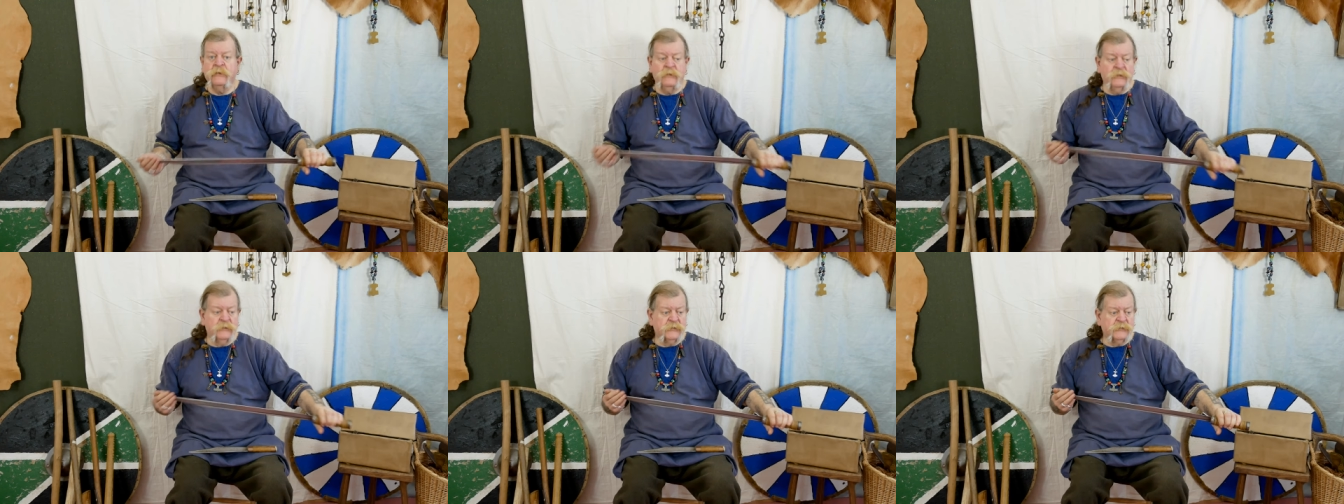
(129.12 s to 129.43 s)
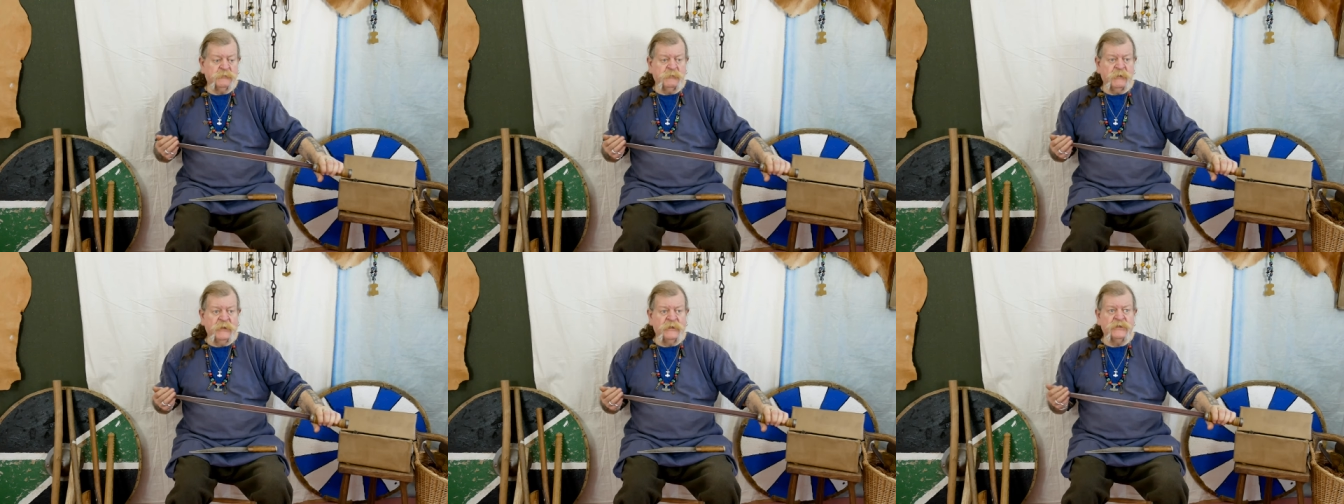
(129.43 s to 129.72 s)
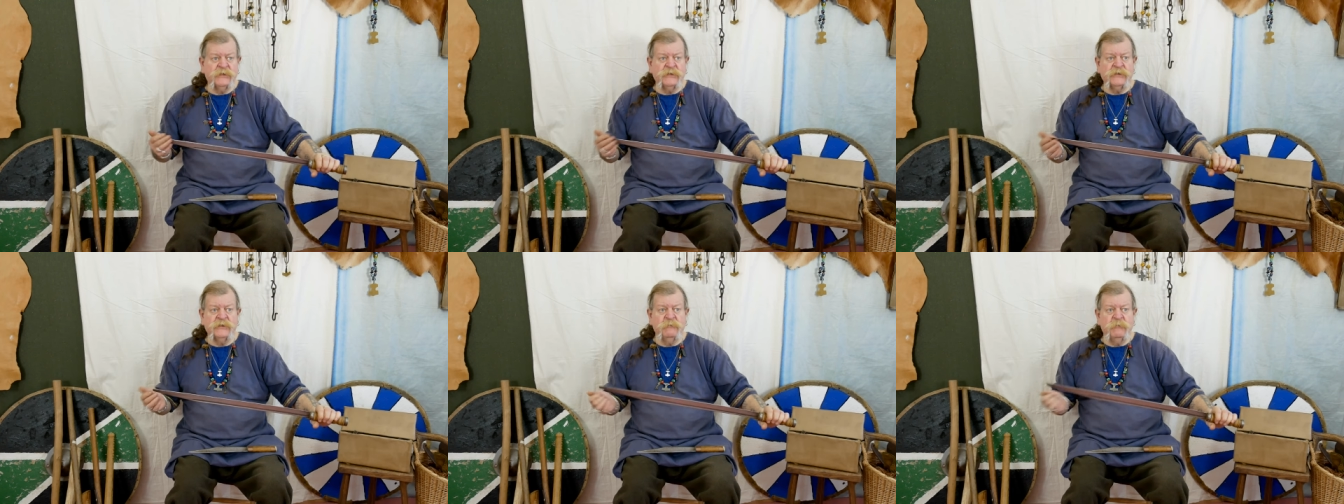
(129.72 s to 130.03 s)

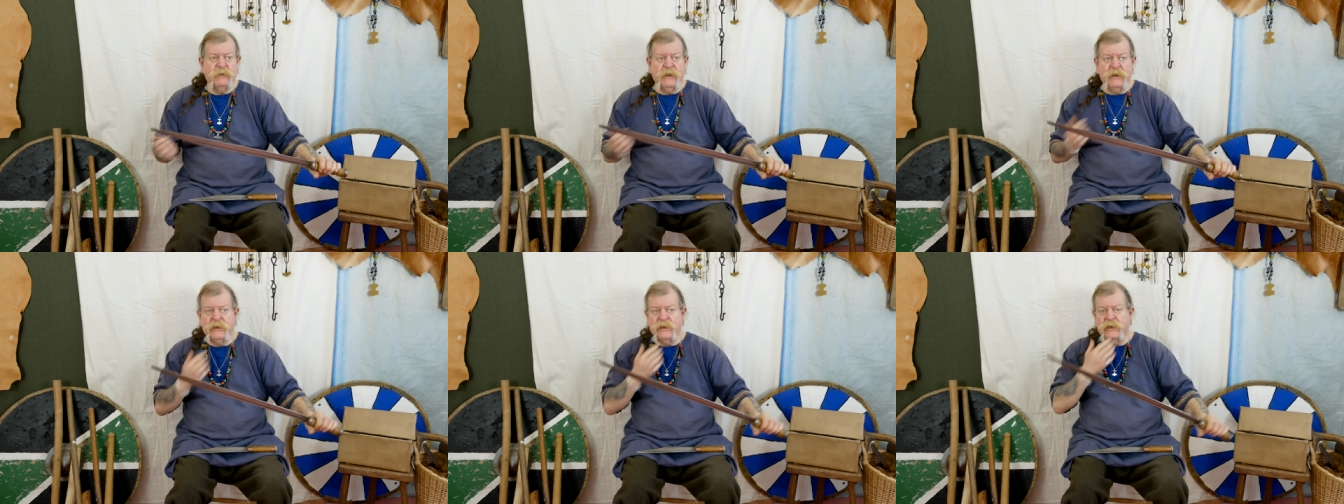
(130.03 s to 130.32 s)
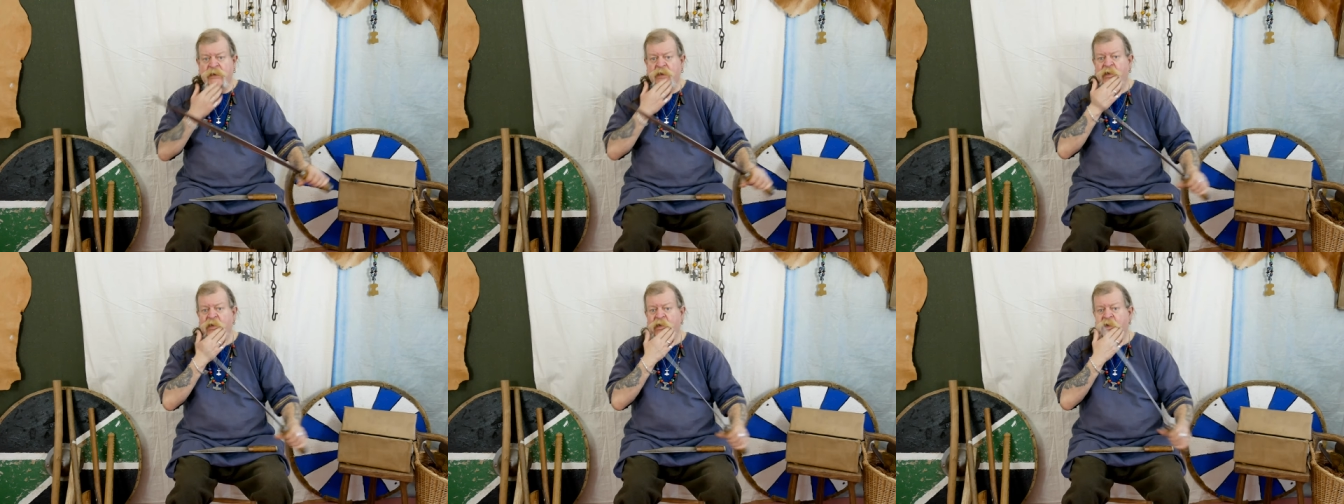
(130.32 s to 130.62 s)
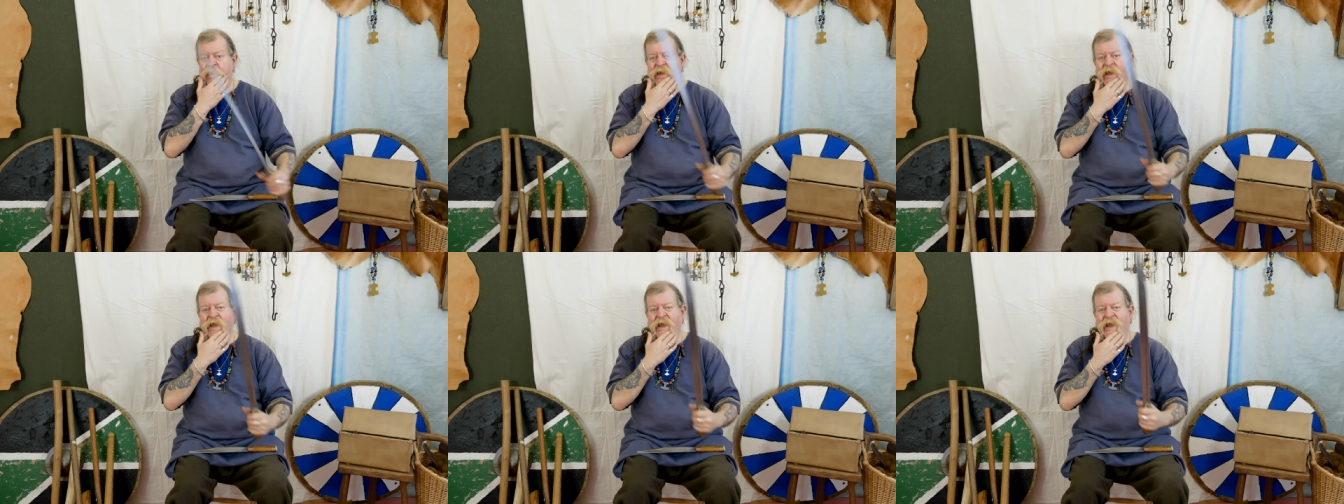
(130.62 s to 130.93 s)
expense to make,
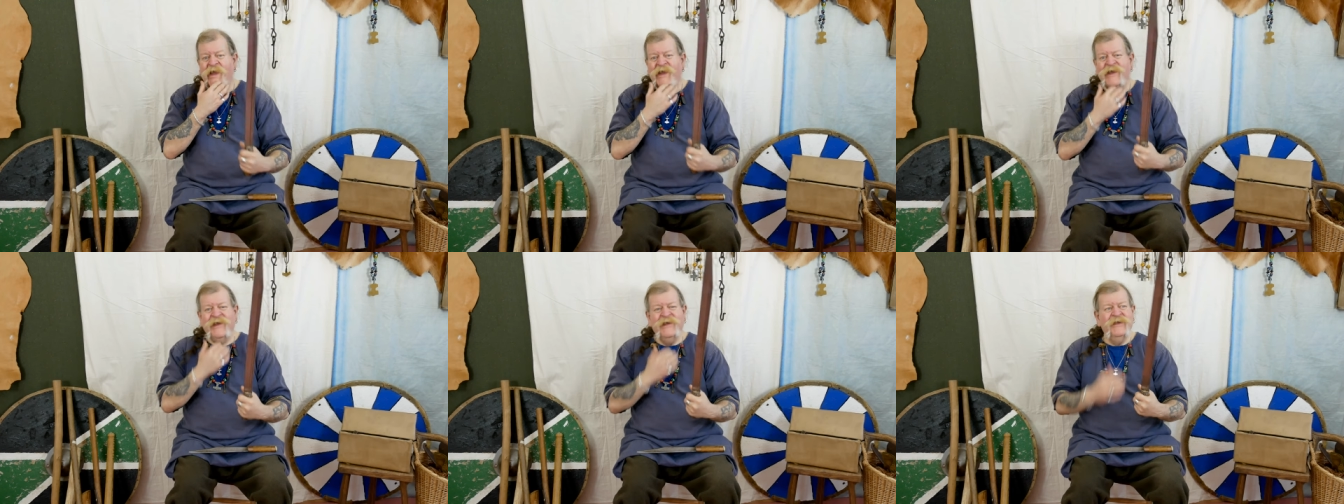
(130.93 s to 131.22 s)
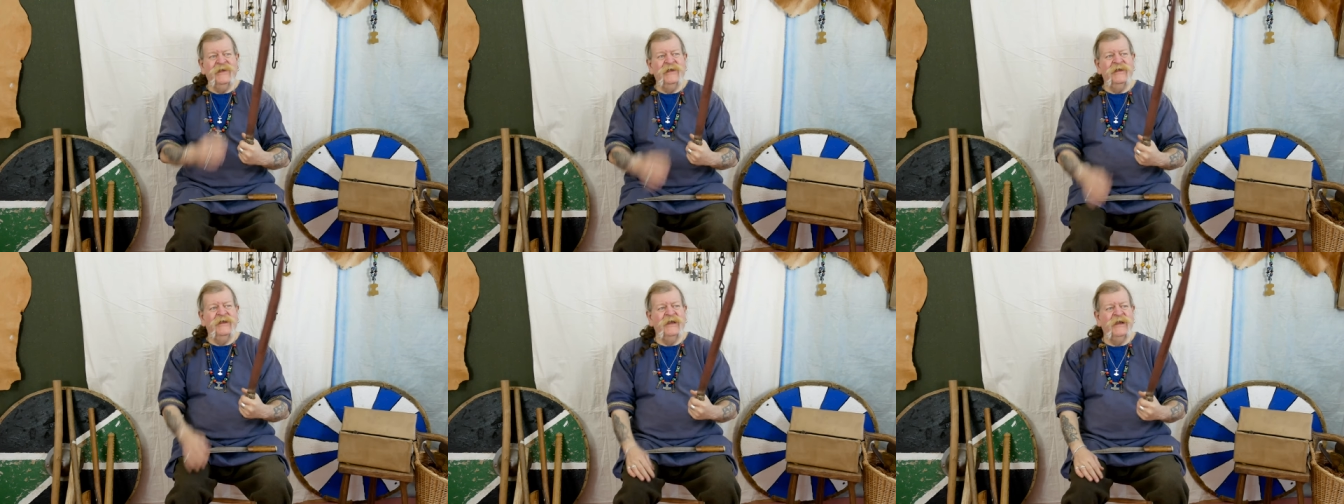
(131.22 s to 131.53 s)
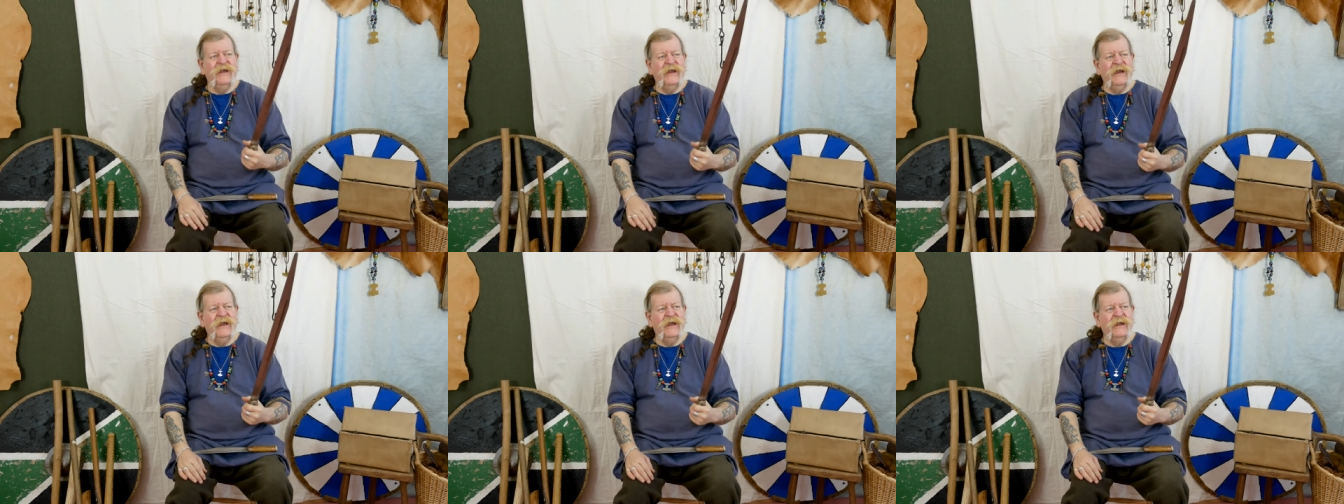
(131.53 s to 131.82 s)

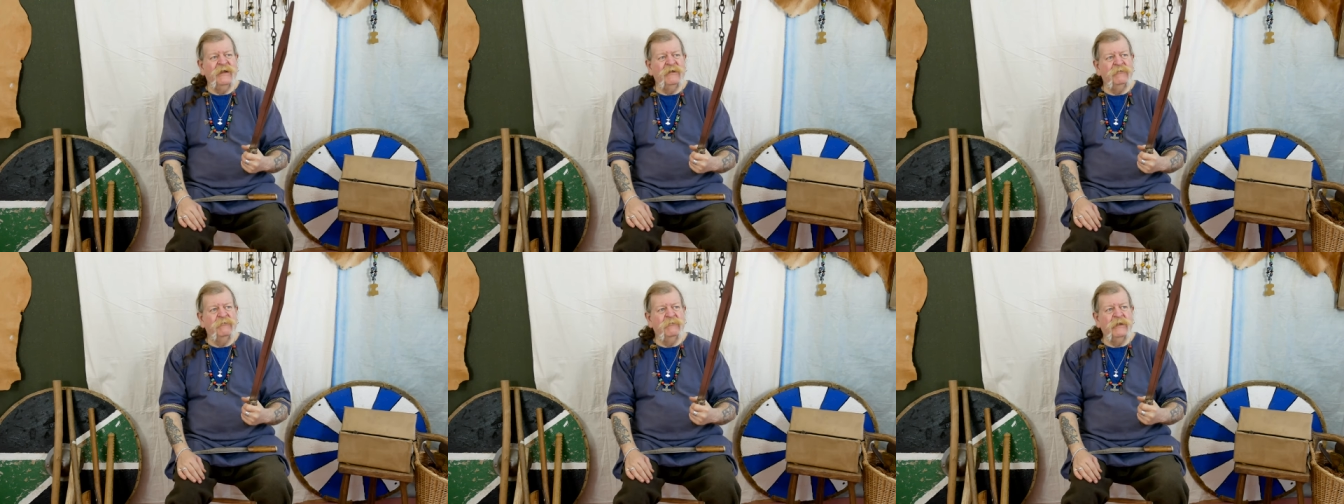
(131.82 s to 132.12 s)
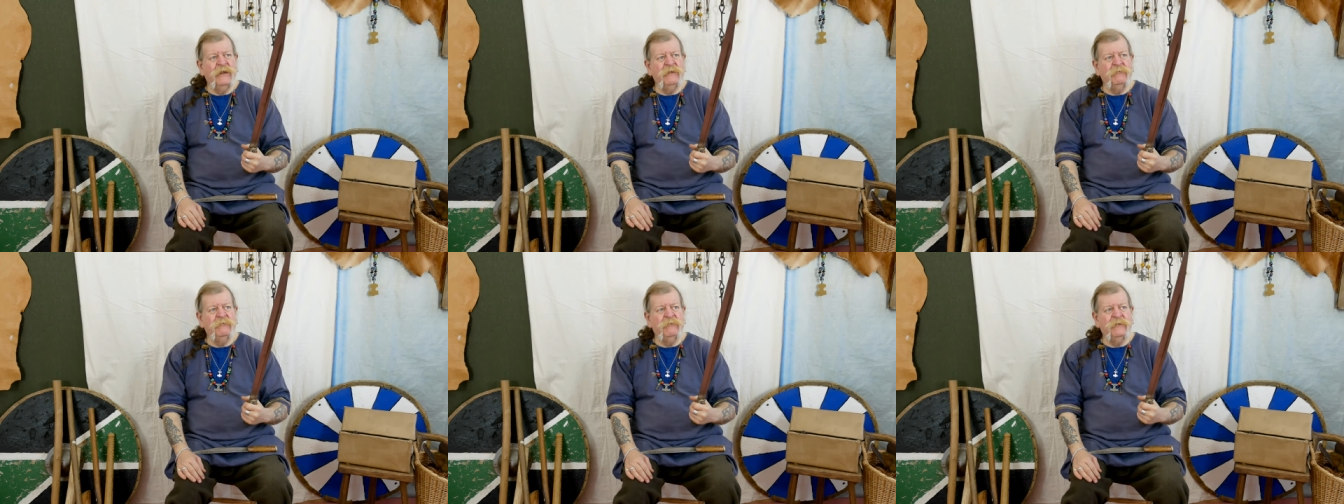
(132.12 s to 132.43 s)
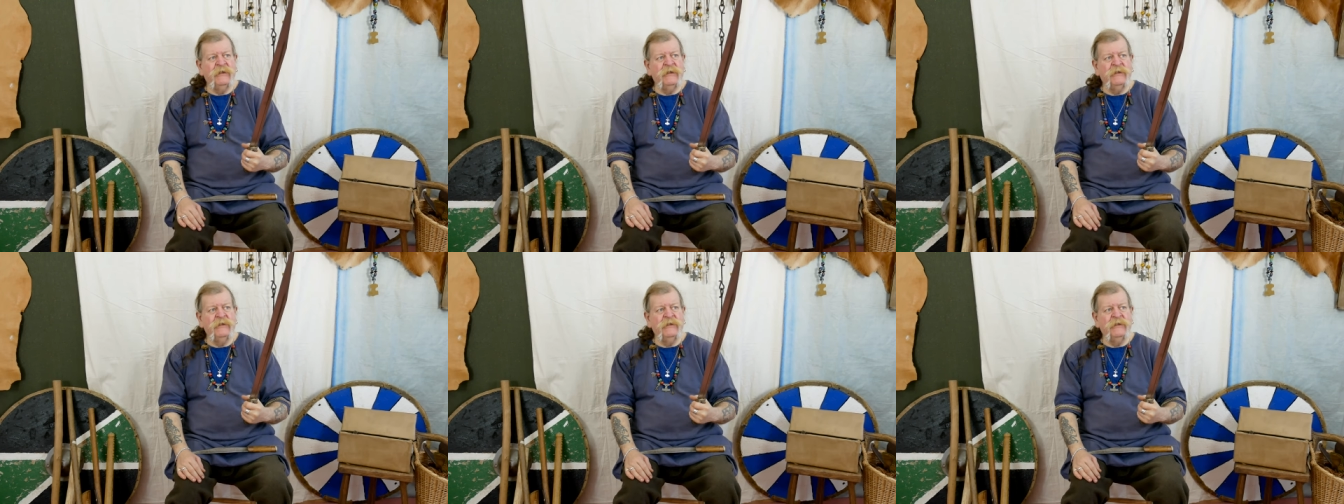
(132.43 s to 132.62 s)
and maybe